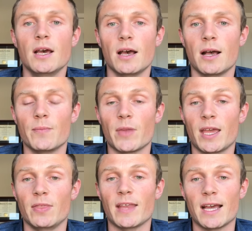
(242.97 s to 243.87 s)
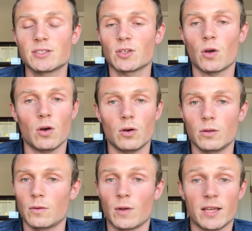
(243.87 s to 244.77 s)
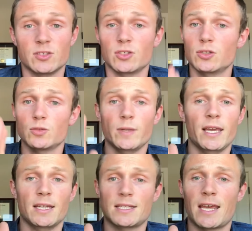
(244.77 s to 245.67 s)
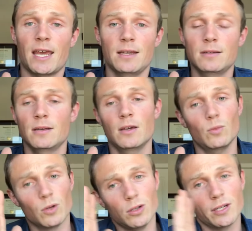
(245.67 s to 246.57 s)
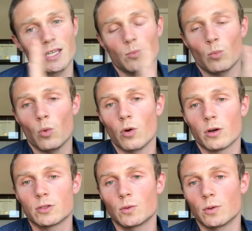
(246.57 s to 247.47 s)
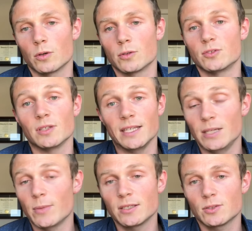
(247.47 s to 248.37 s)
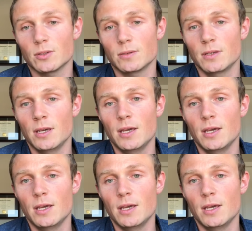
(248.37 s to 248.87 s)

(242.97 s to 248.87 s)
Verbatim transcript: Um, and that's all, as soon as we hit 10, we're looking more towards lean muscle